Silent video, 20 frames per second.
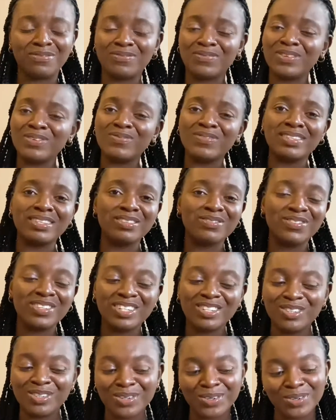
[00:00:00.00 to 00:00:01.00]
50
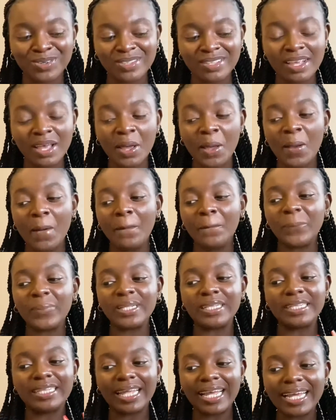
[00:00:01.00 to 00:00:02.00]
videos.
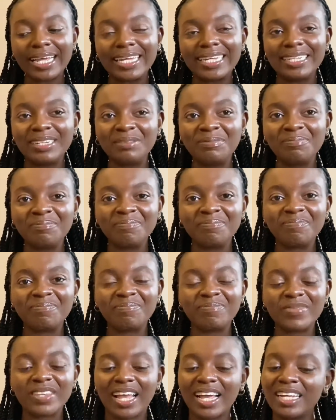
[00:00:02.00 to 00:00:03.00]
But then
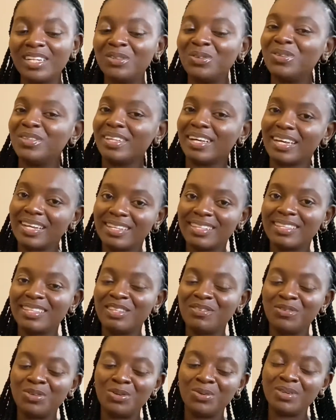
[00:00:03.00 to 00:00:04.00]
I know that if
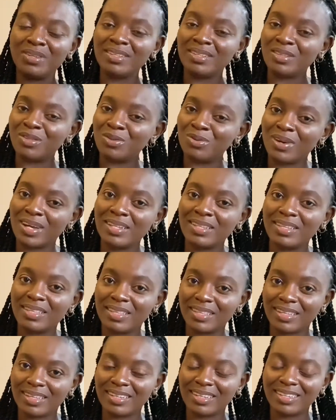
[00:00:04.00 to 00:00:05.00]
you're going to do
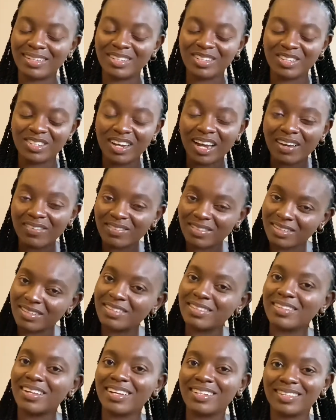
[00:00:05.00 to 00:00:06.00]
anything, you have to
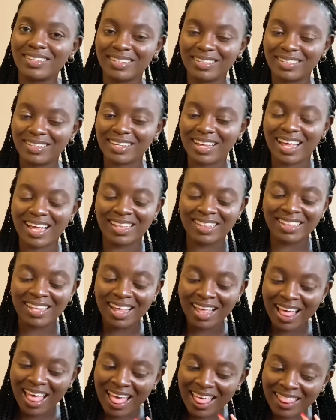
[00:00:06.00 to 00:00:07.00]
start it. And
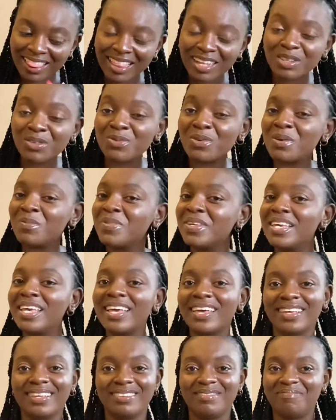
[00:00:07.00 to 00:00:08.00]
that's why I'm
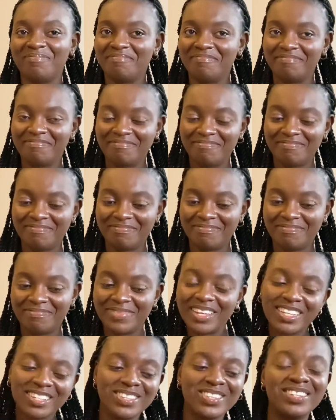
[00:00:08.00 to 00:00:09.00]
here.
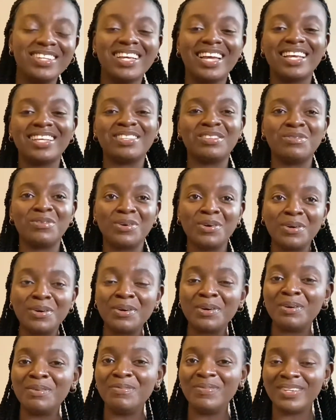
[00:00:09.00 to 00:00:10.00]
So you guys,
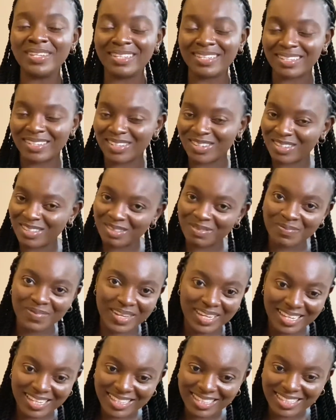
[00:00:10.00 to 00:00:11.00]
welcome me to your
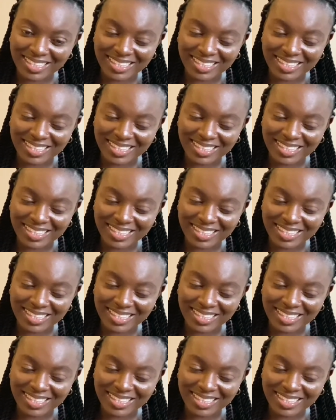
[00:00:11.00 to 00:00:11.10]
space.